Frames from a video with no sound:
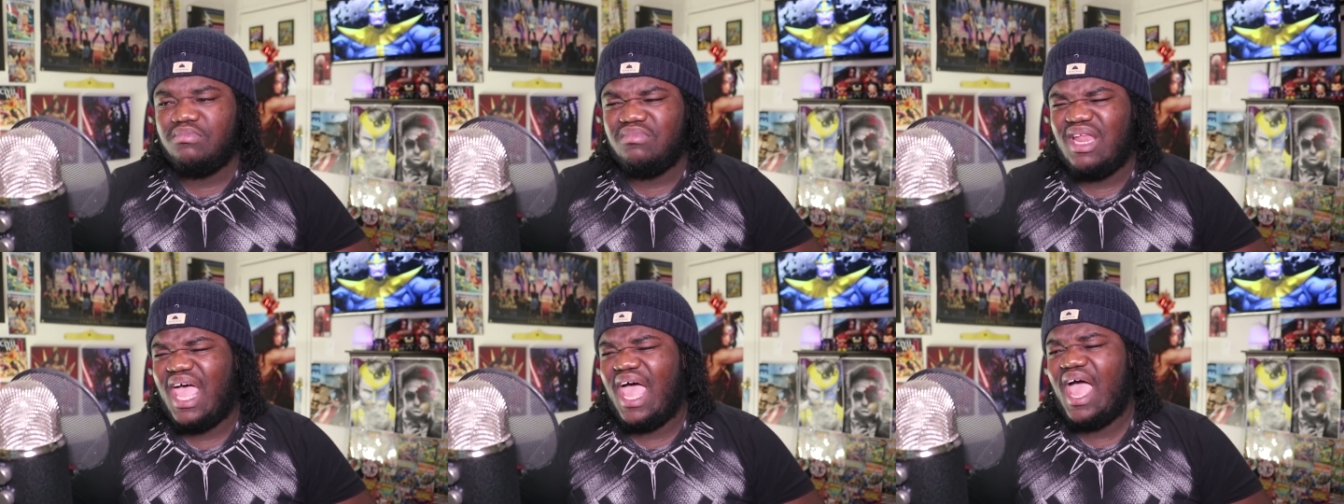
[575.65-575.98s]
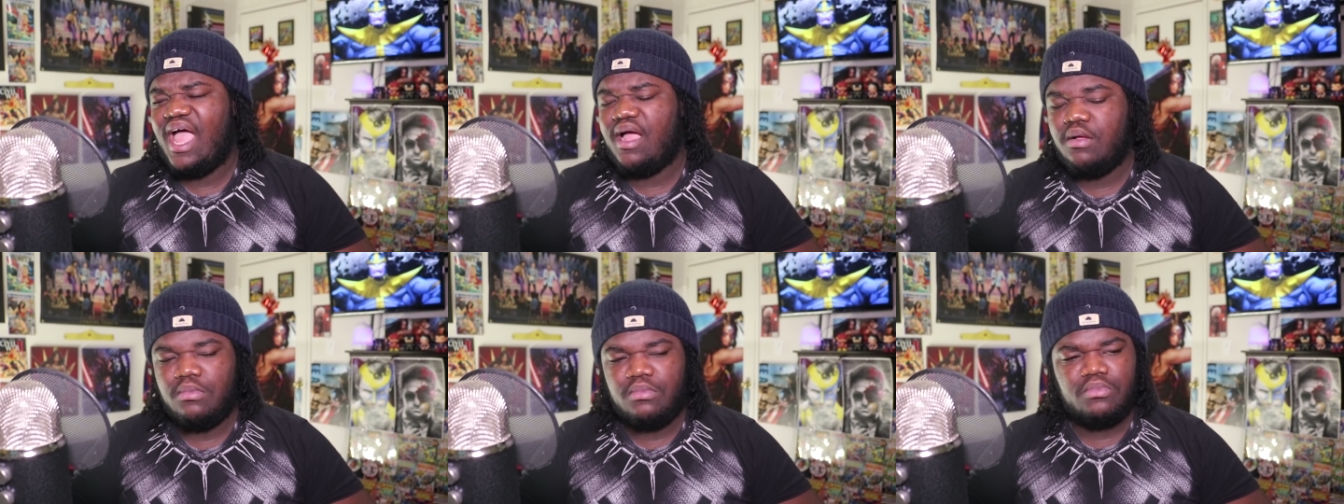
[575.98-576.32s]

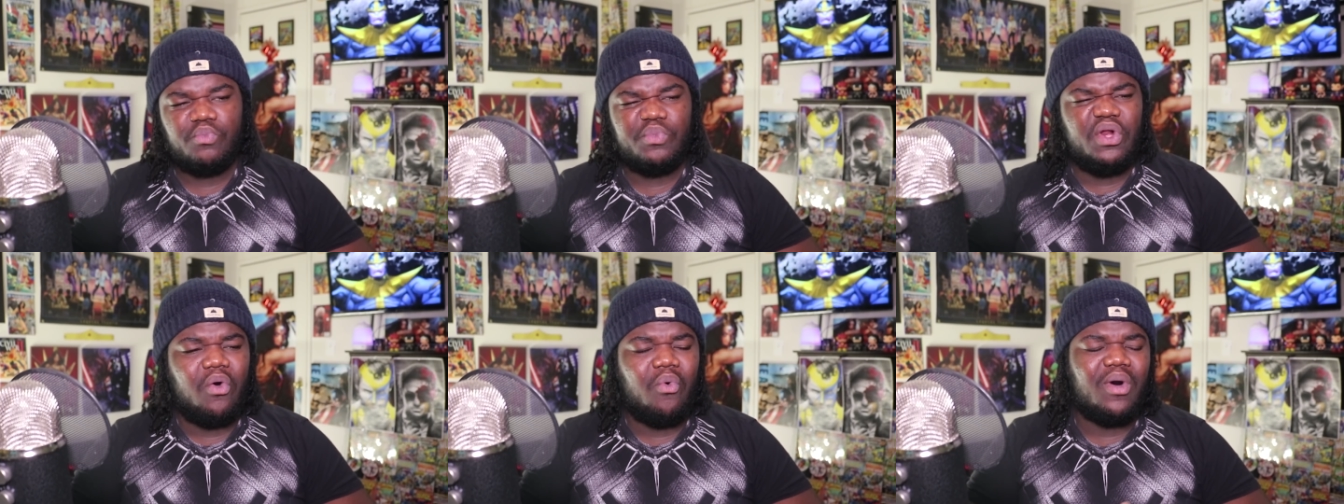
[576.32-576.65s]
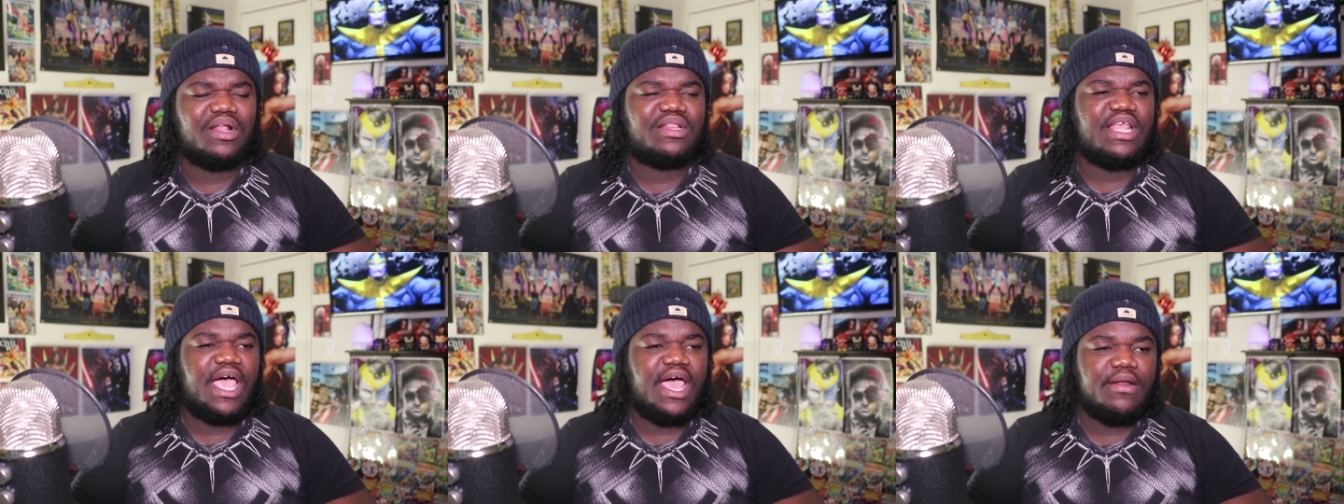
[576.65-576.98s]
Nah, we don't
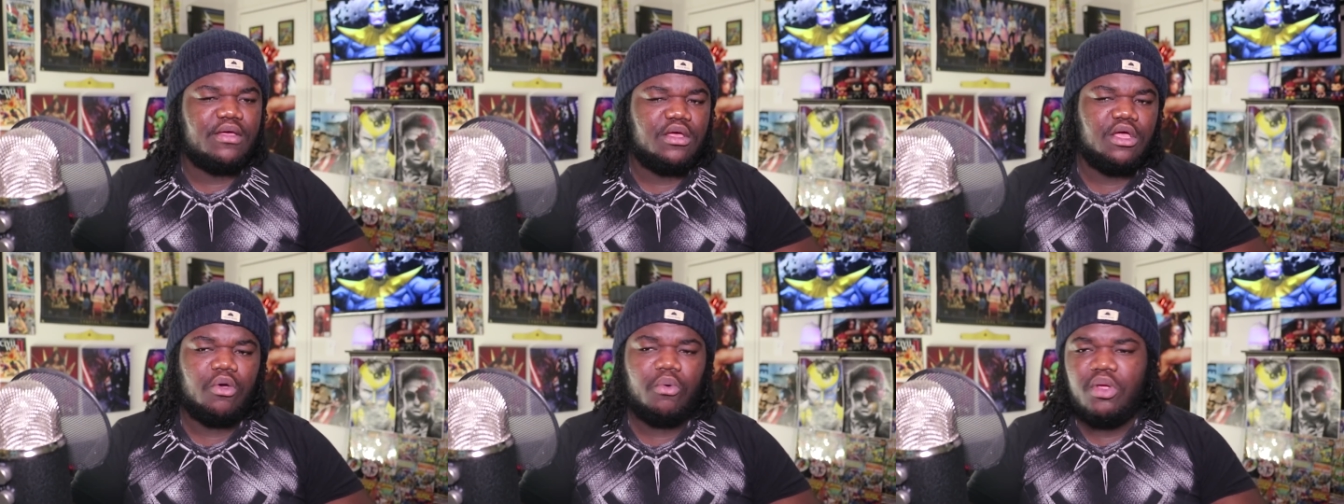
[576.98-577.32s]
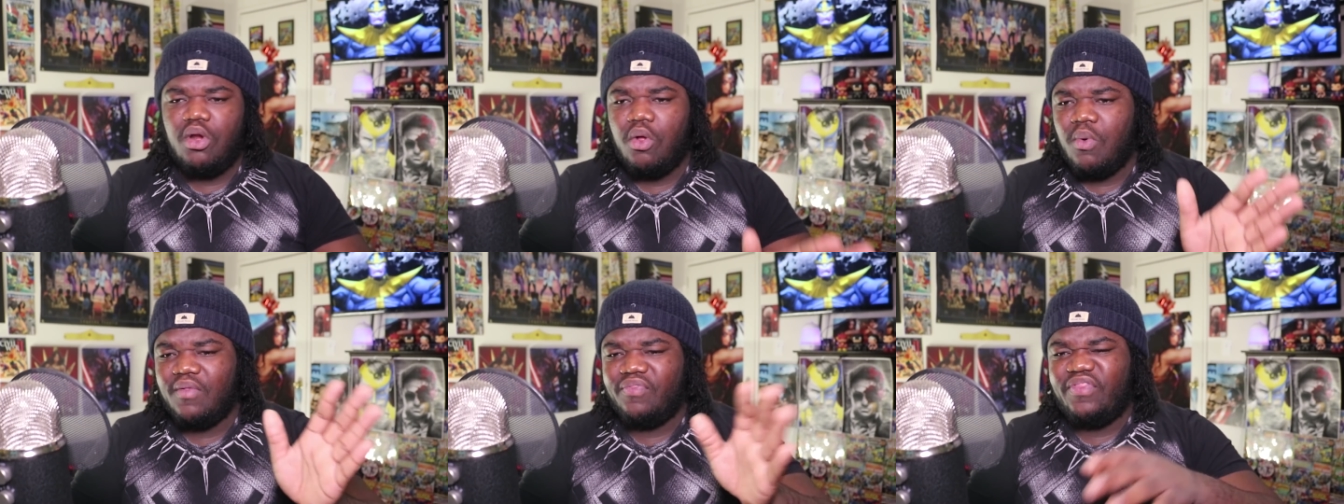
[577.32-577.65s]
want that. We
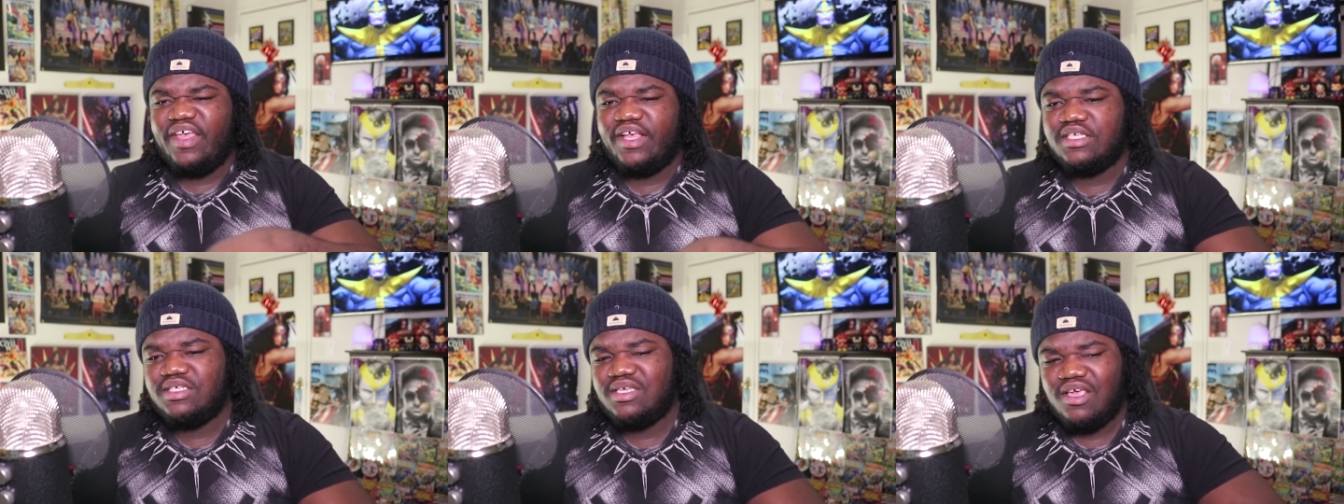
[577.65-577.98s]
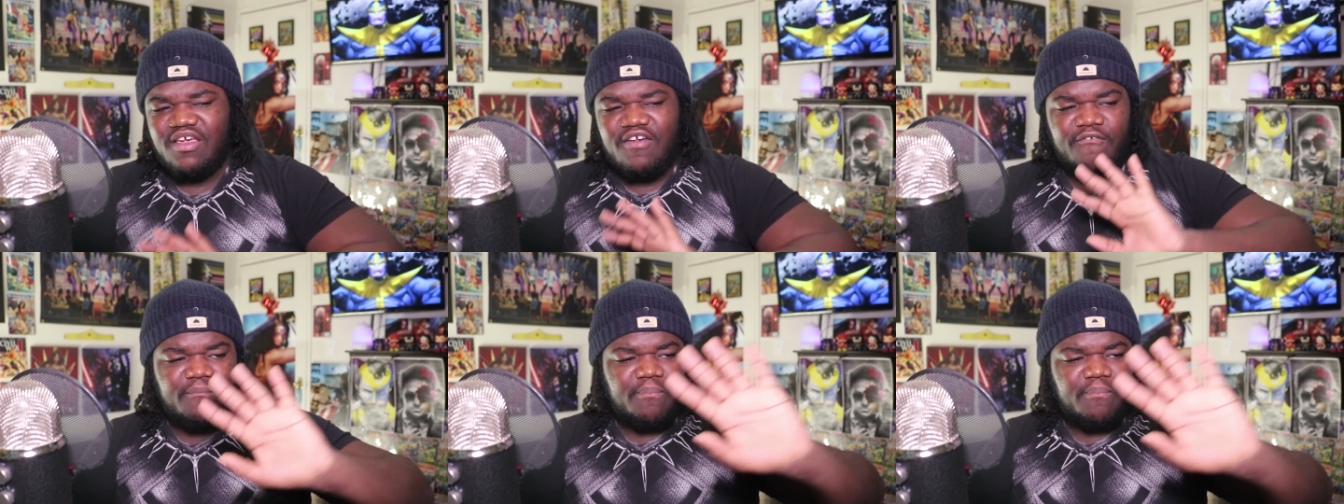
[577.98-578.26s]
don't want this.